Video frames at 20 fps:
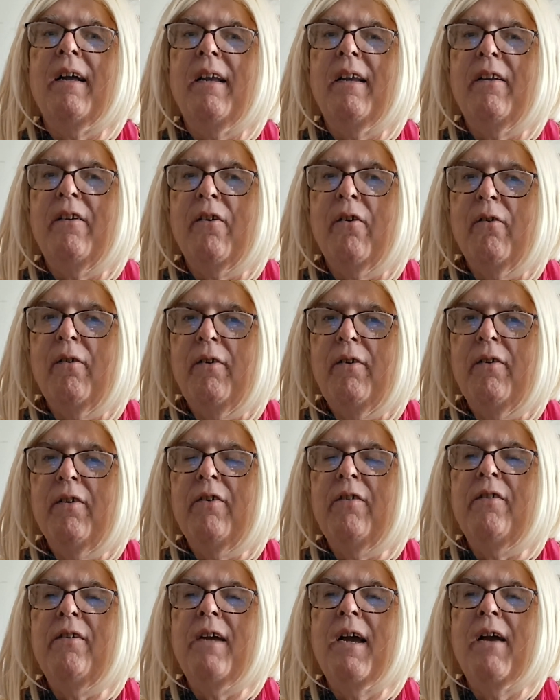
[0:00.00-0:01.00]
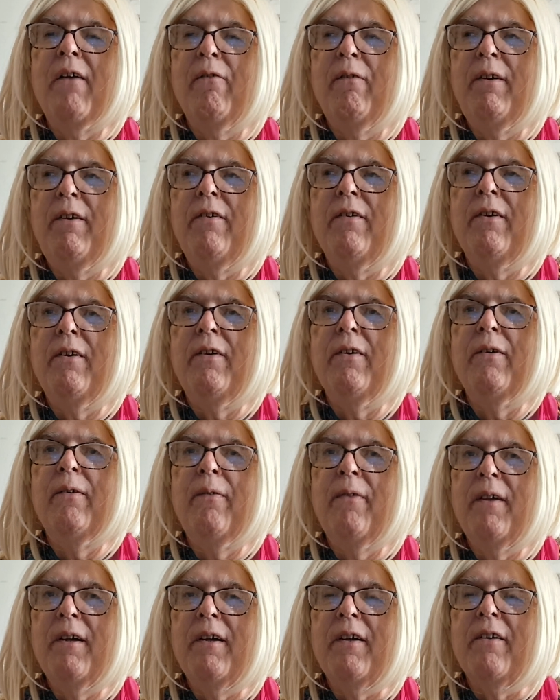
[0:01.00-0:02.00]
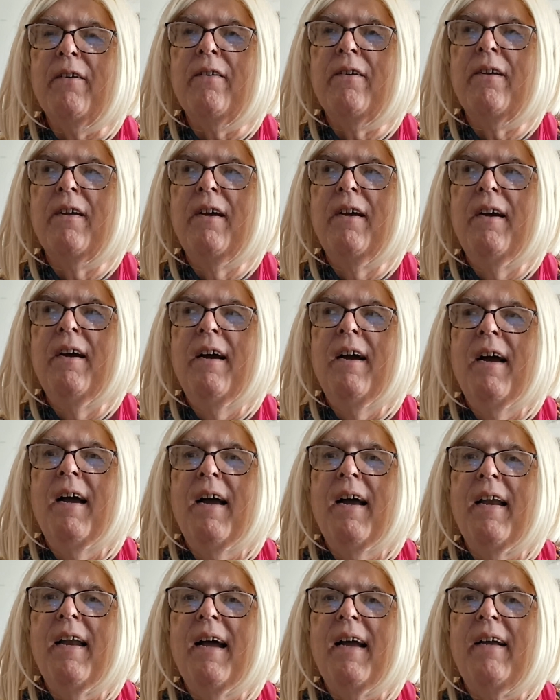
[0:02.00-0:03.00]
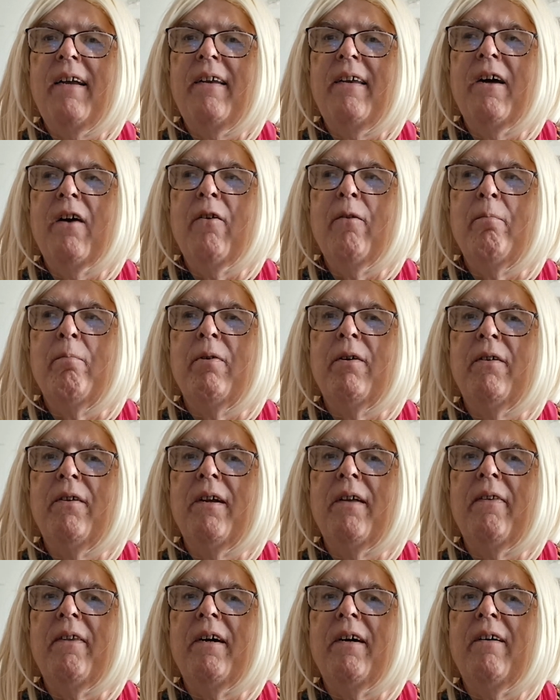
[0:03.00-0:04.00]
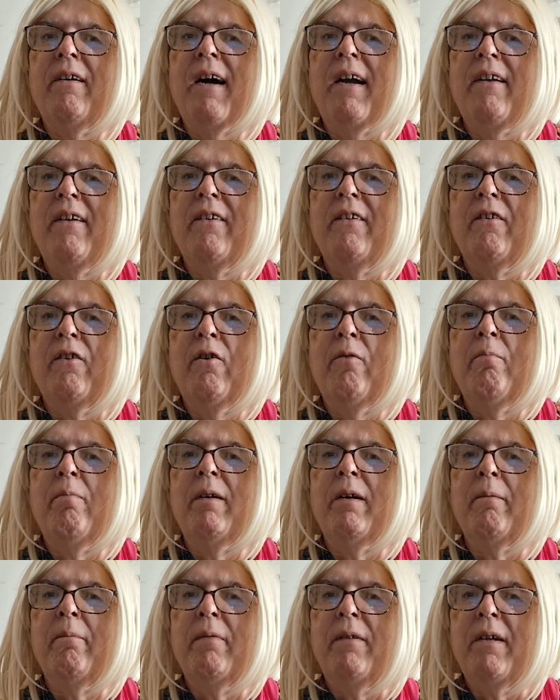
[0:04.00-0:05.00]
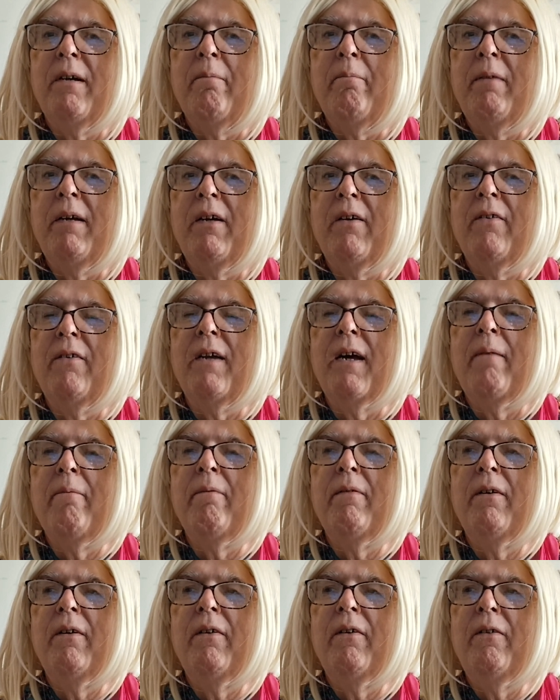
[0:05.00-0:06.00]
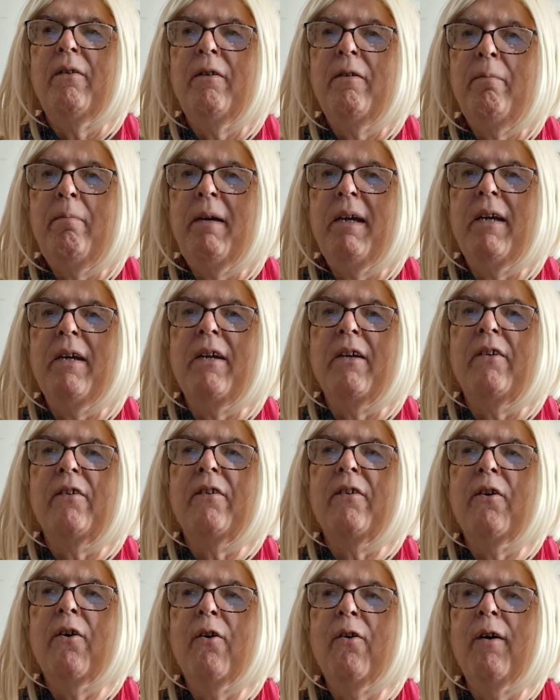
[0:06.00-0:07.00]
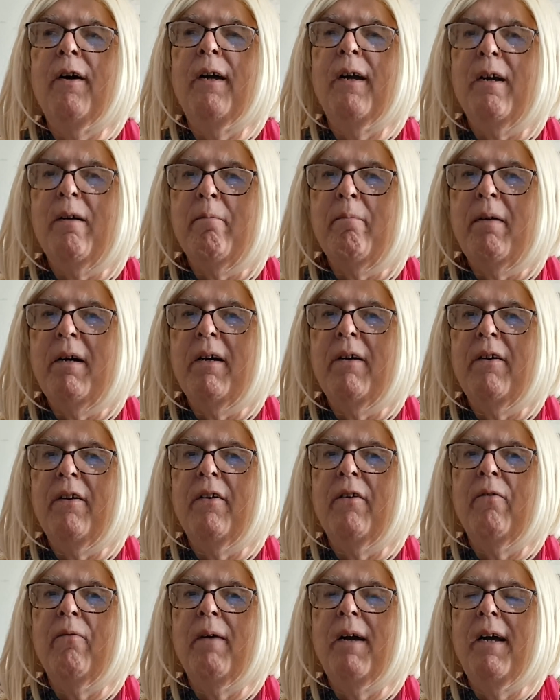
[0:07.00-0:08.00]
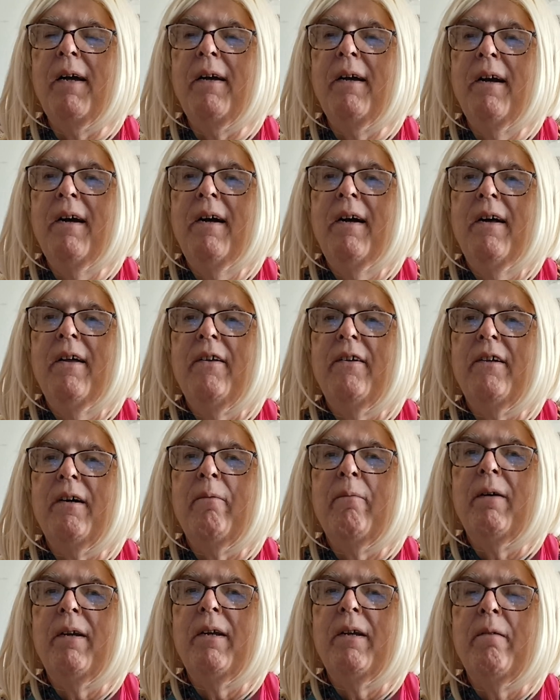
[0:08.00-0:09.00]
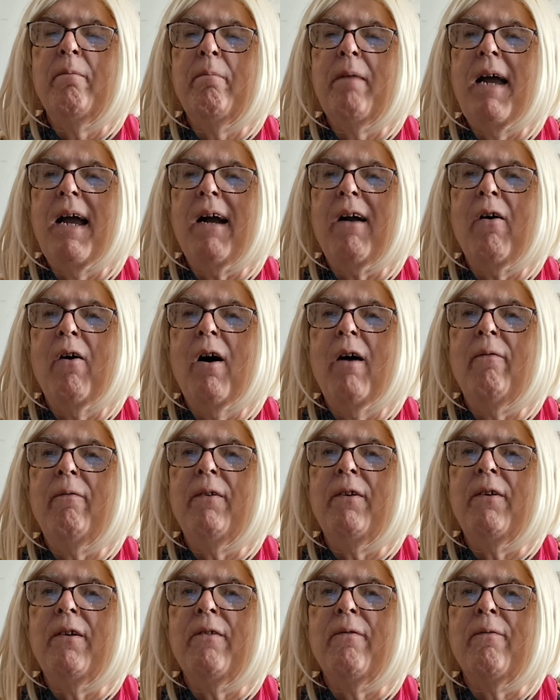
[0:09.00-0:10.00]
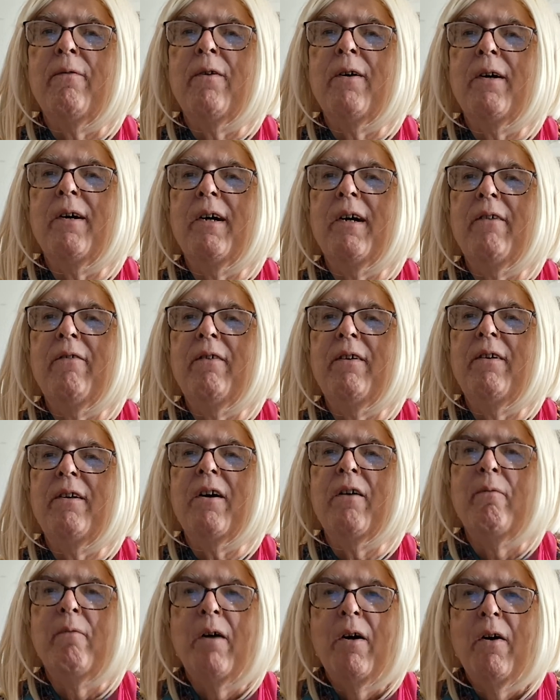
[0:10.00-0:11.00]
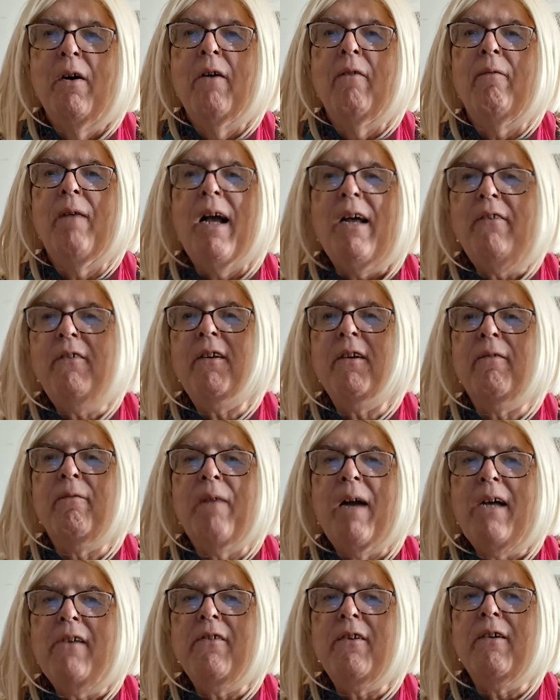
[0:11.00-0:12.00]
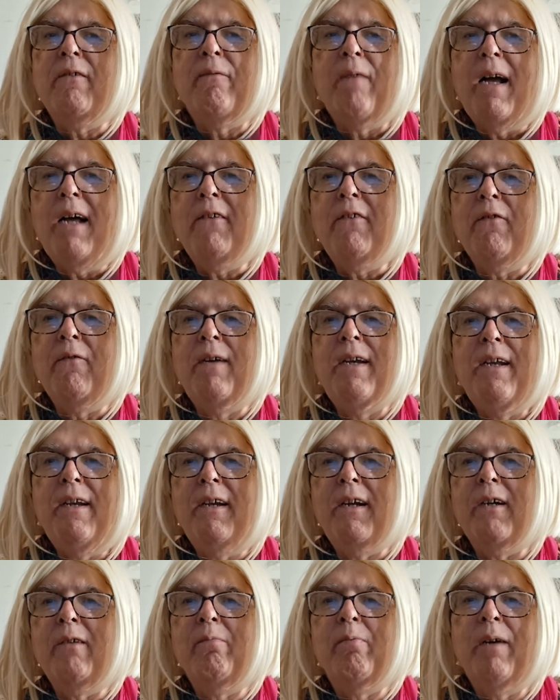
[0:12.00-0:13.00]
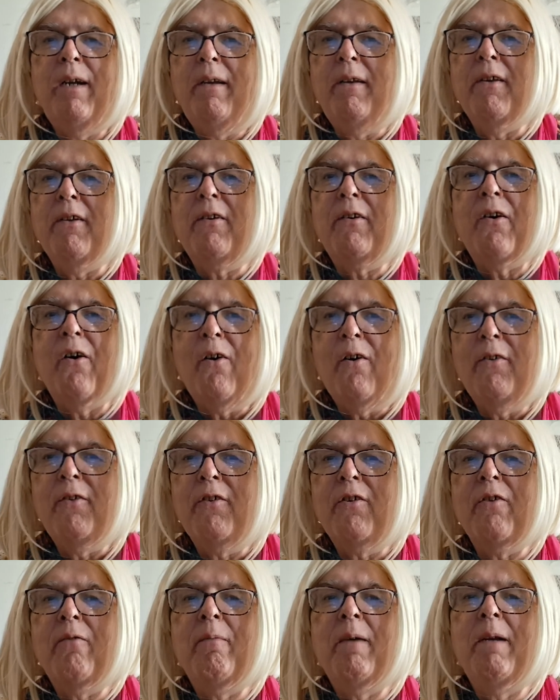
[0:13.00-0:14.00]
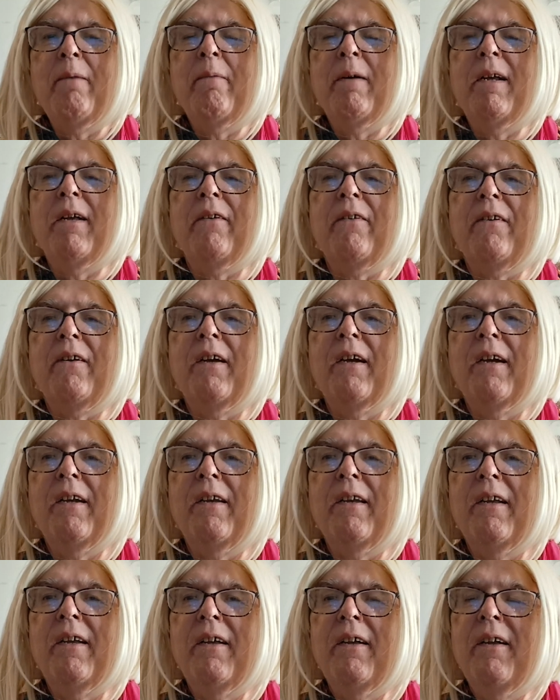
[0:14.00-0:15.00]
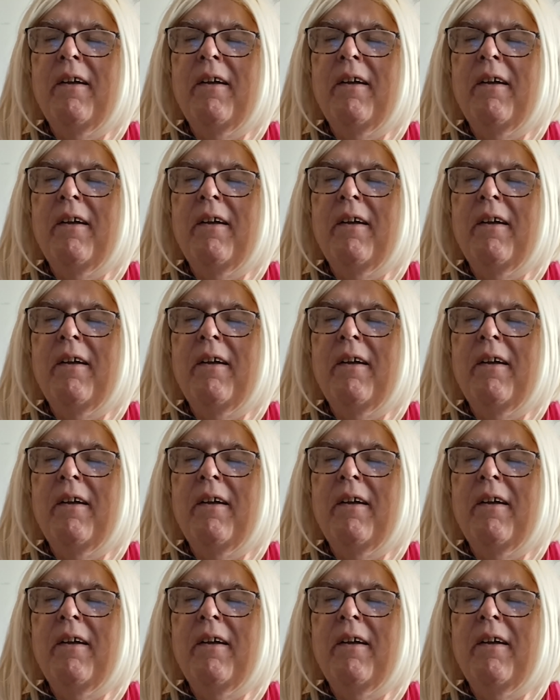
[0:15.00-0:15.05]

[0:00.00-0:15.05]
so you're saying we should do this, and I can tell the person at the other line is a little bit upset because I'm speaking slowly compared to the way someone in the back office or foreign countries tell them faster, faster, faster. We need to complete this call in so many minutes. And